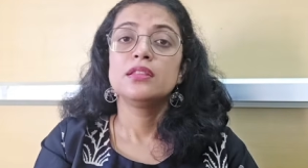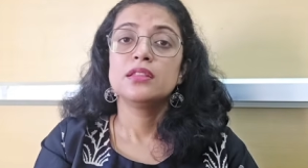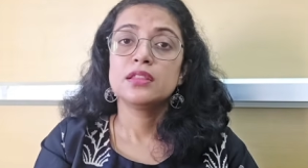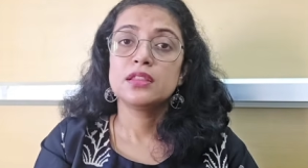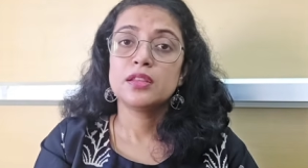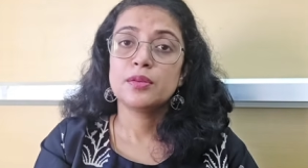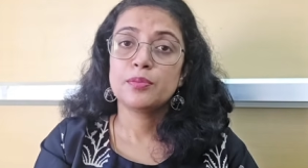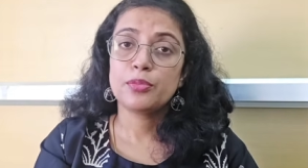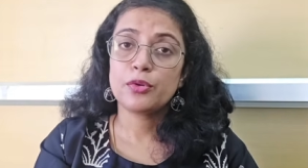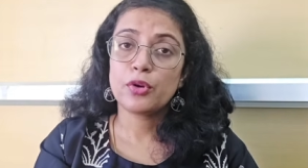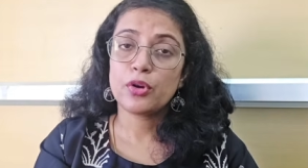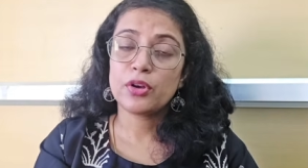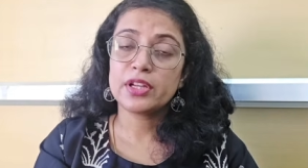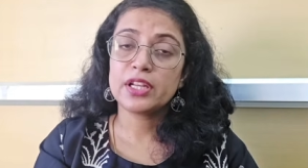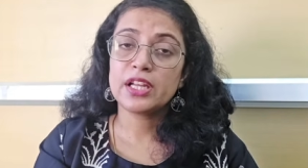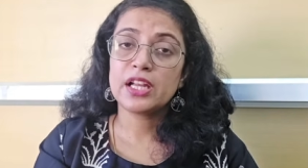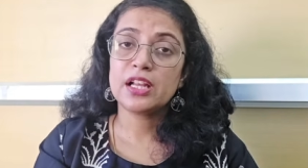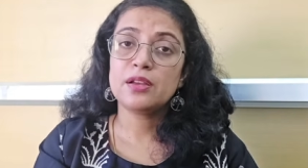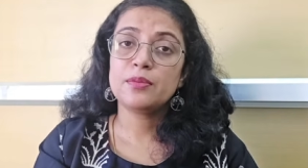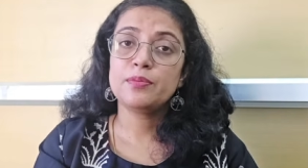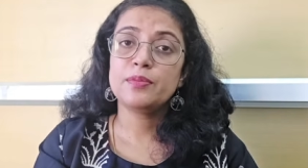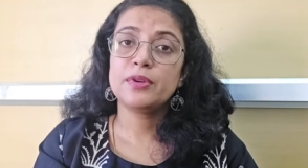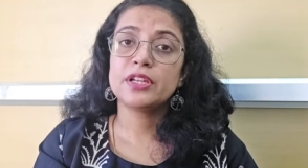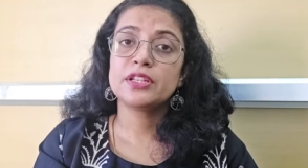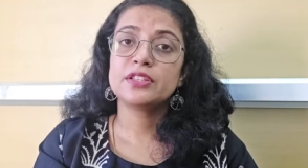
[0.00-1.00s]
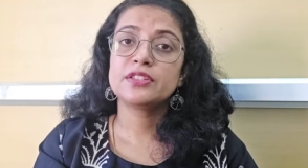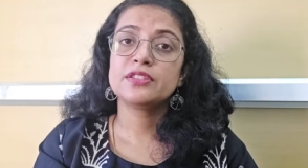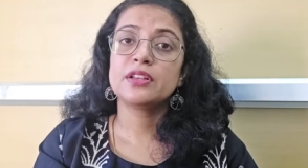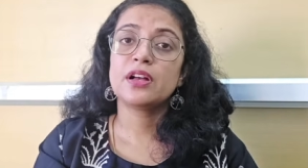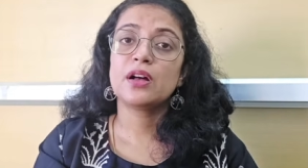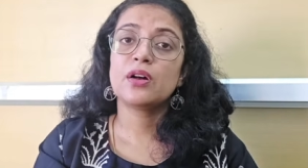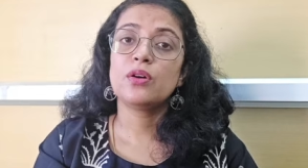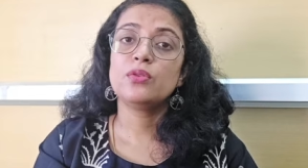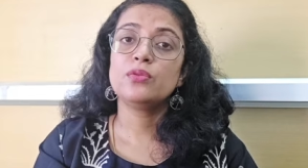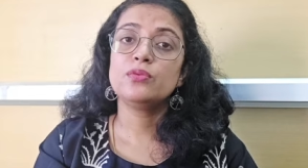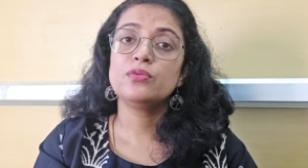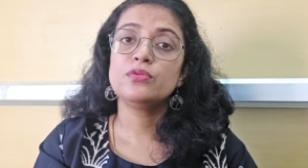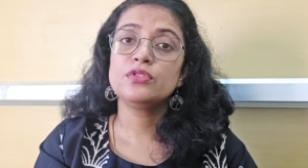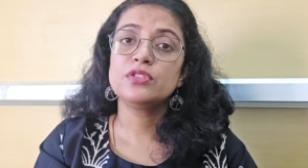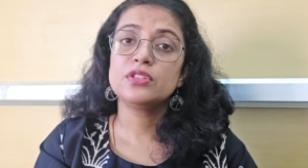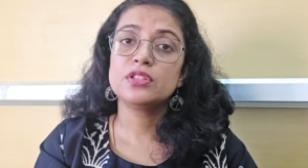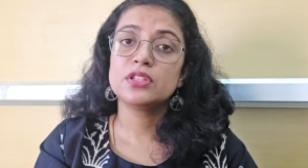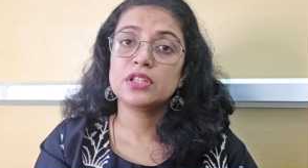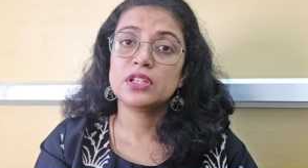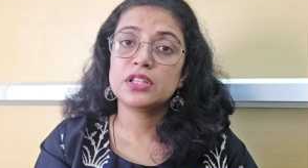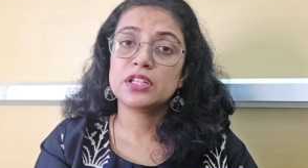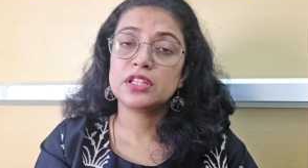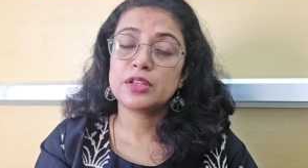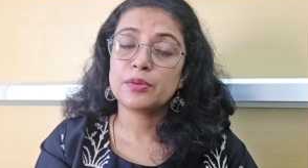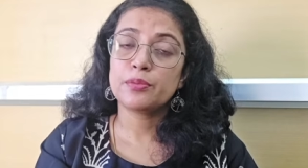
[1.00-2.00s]
The bronchial breath sound,
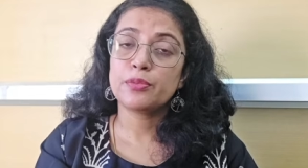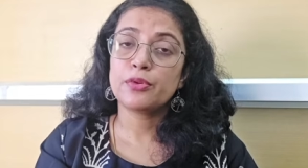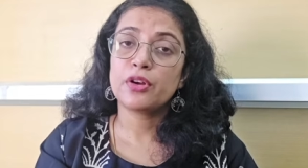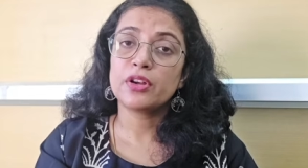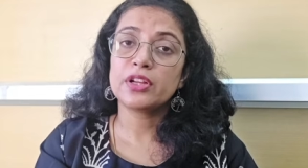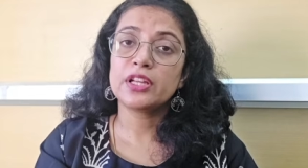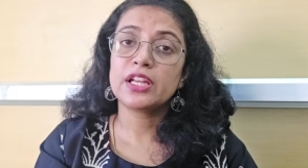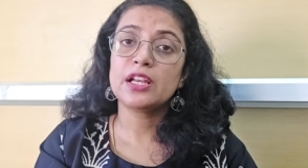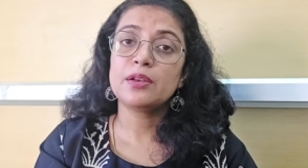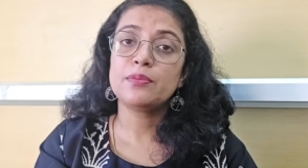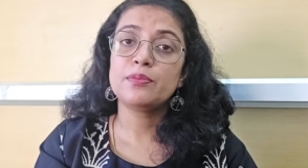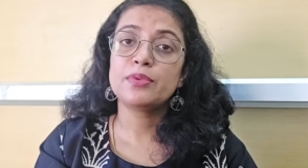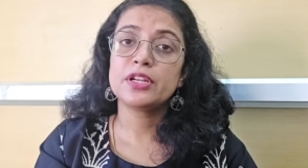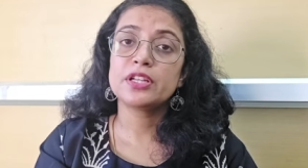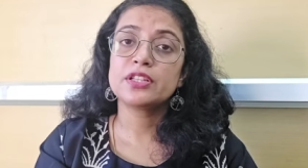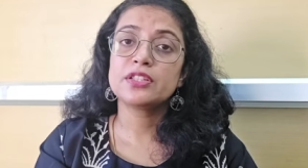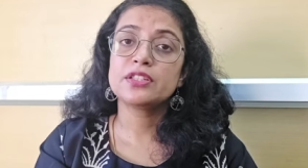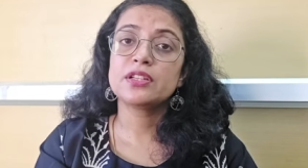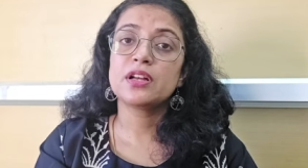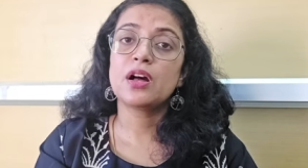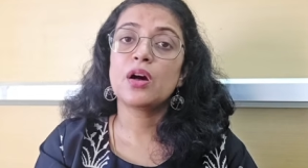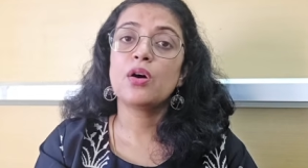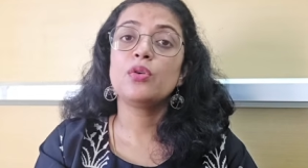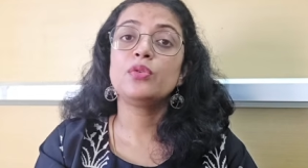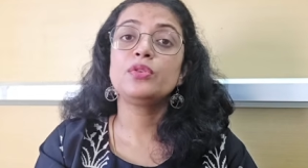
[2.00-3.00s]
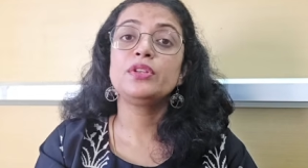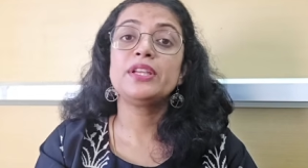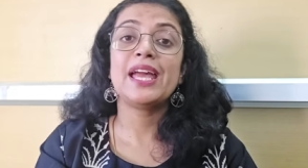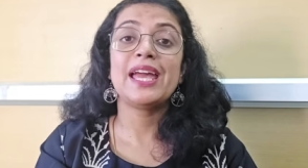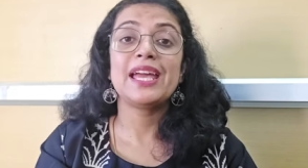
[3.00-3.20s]
in the bronchial breath sound,